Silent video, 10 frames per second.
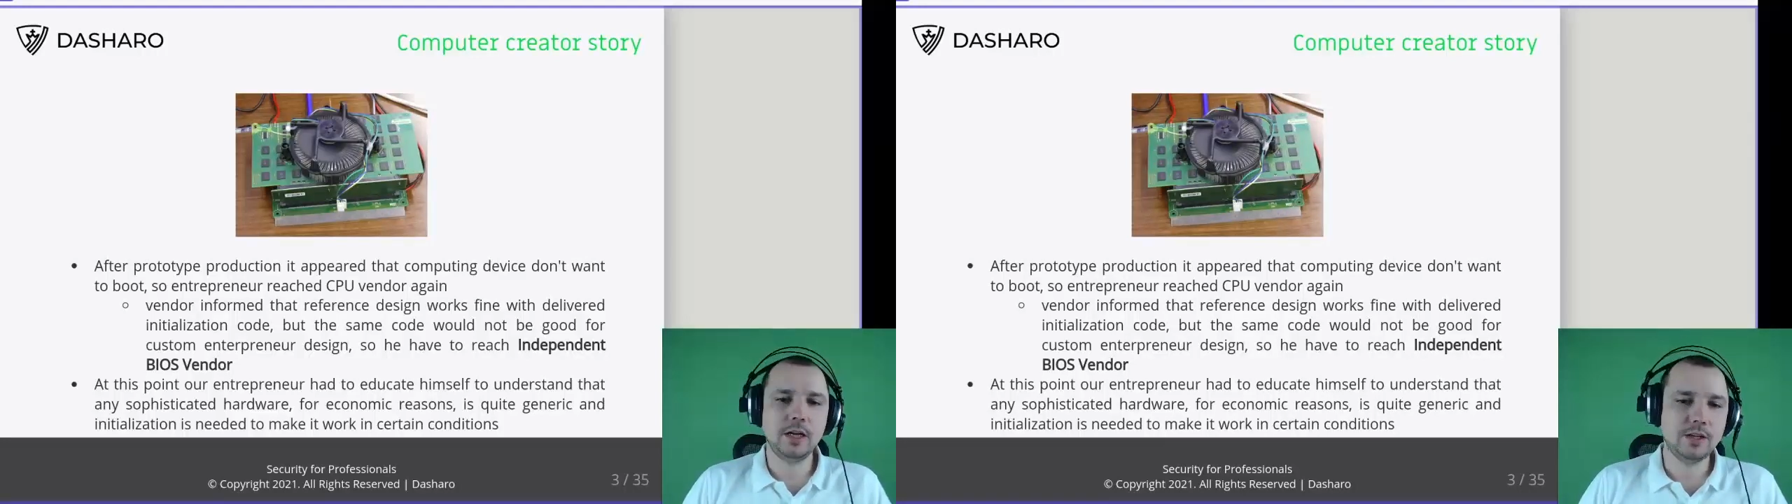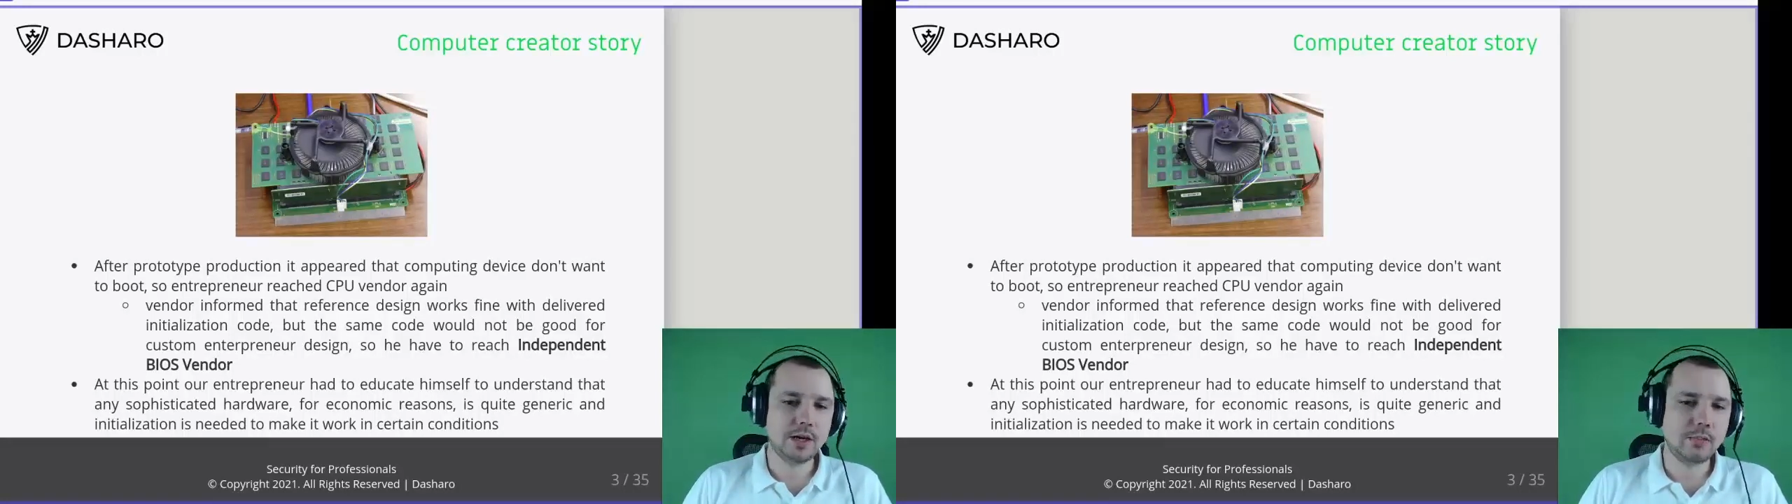
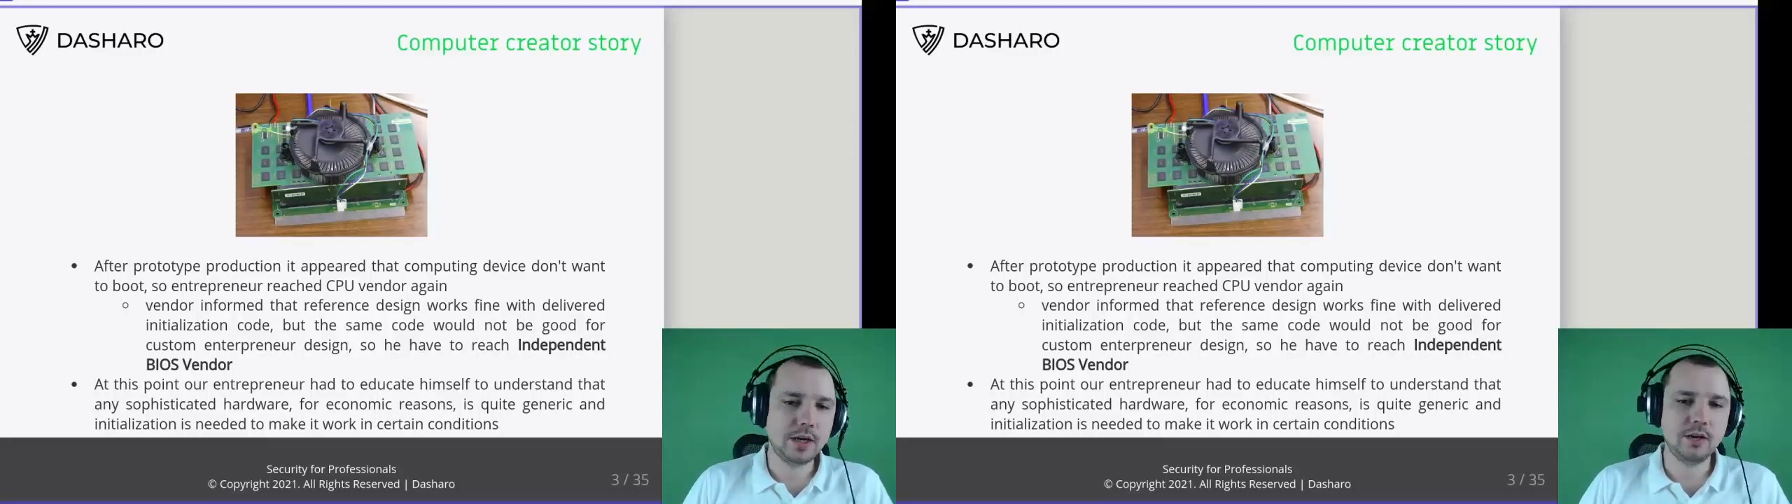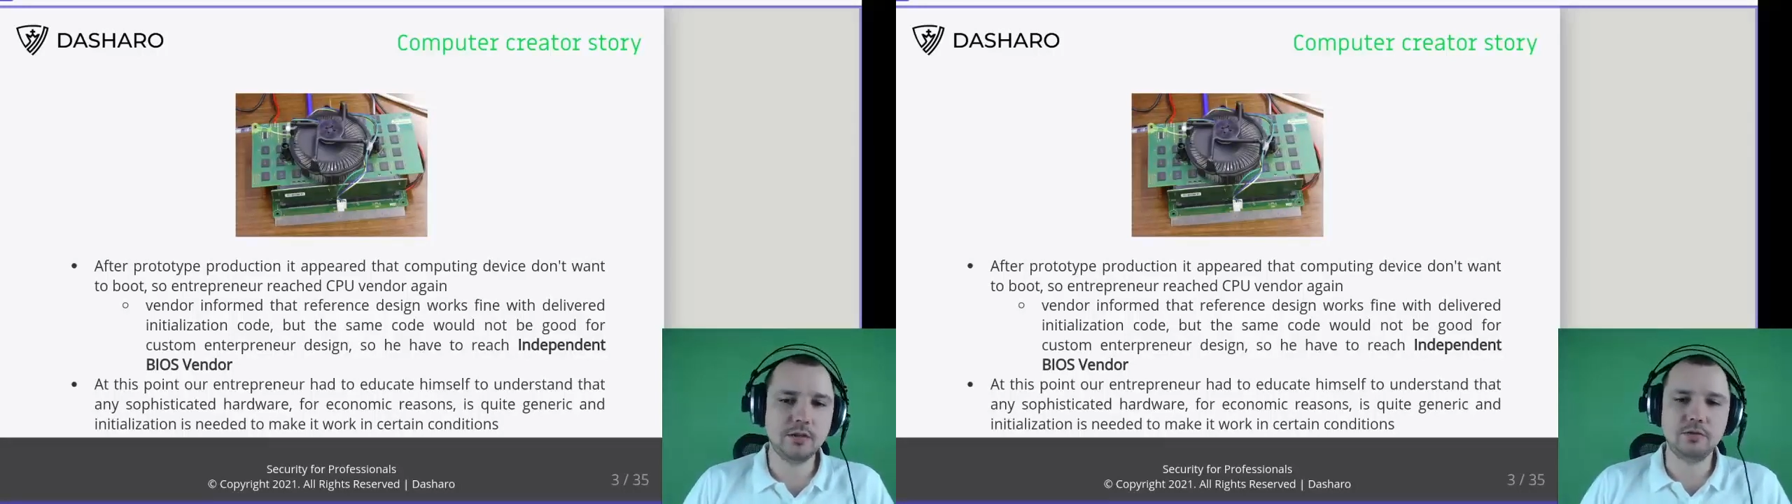There are
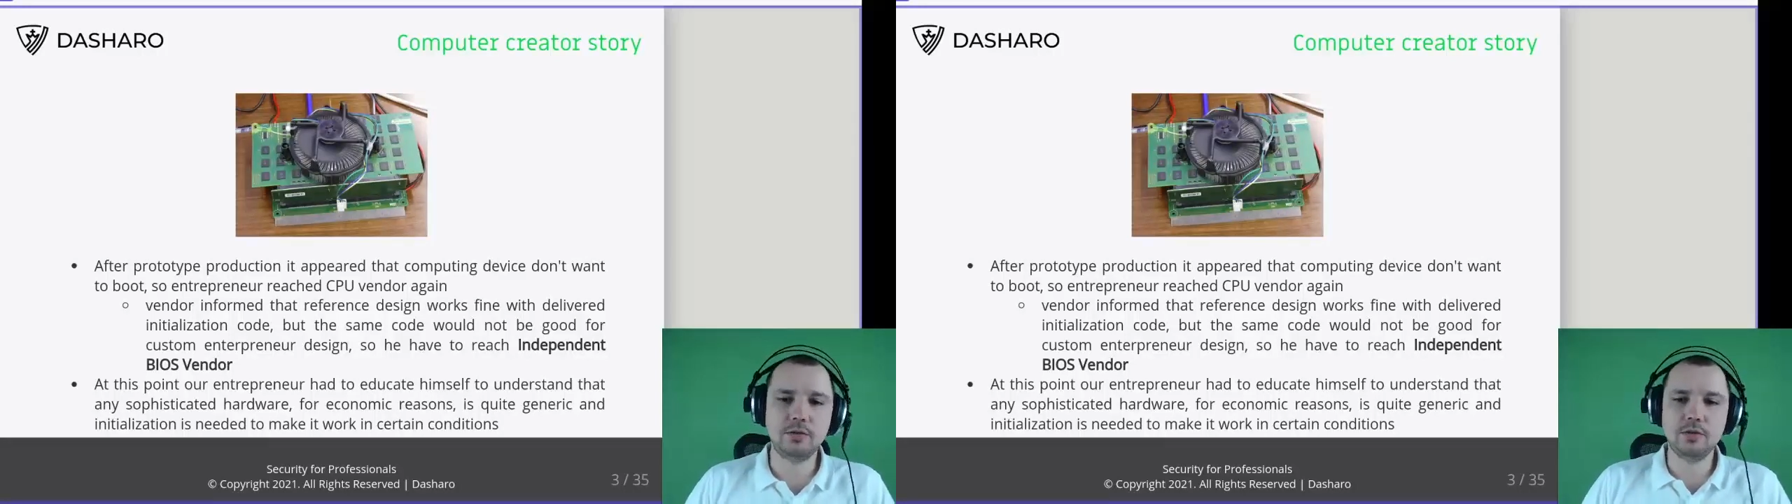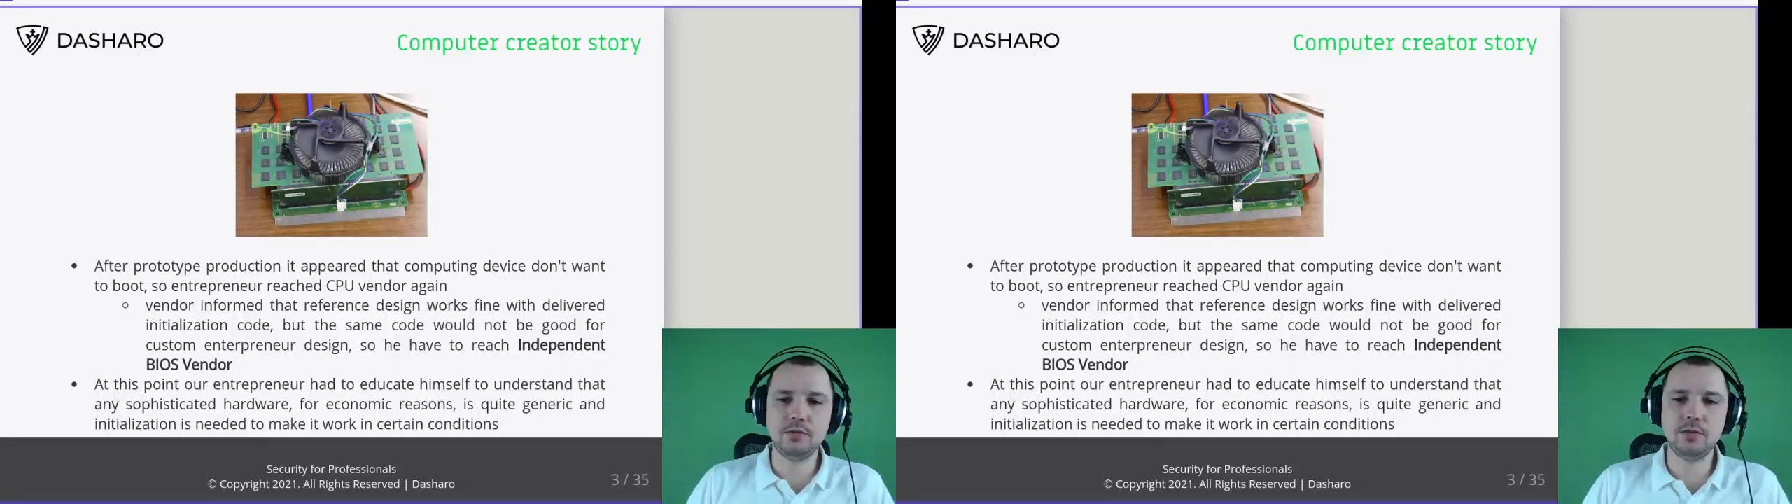many
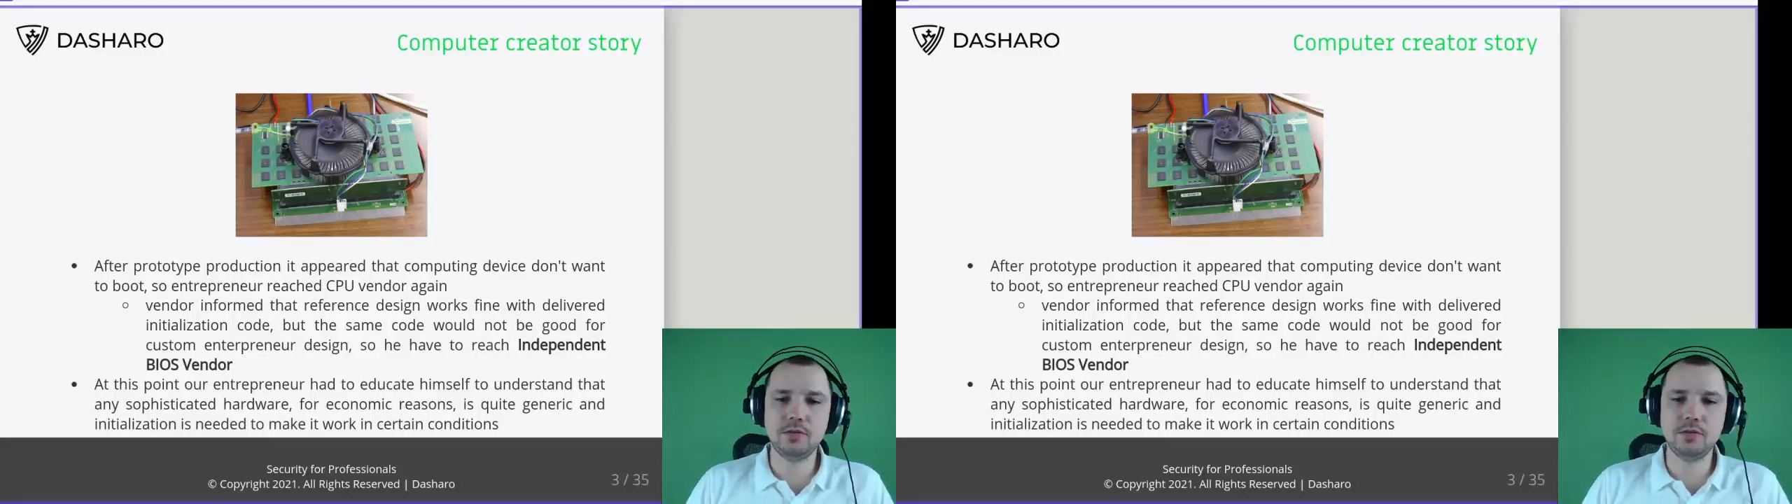of